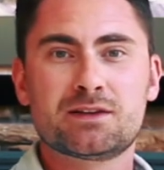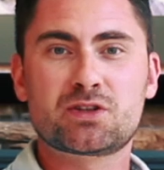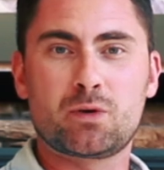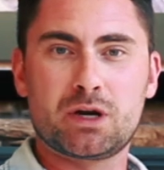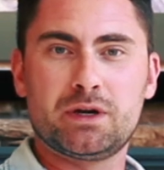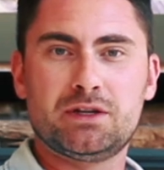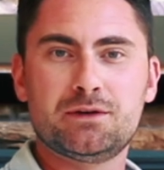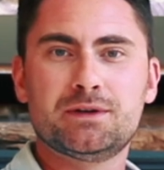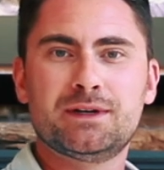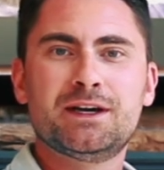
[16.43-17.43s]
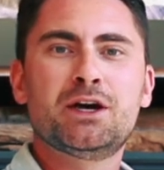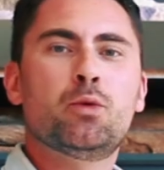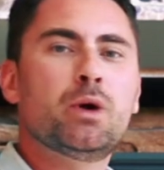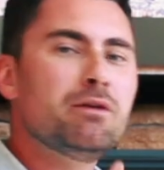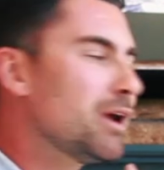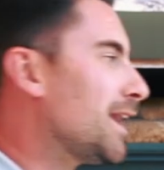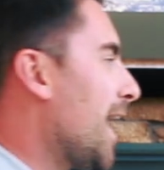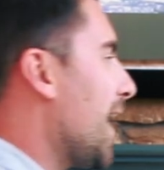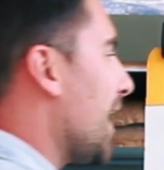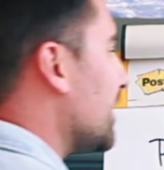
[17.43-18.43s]
So what do? We run
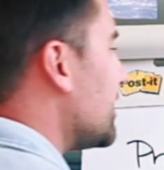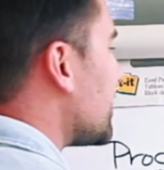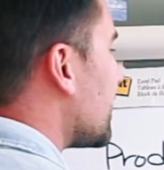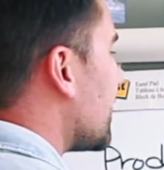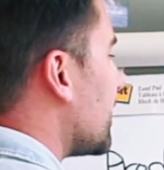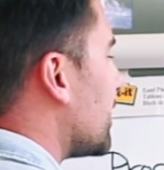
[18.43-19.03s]
ads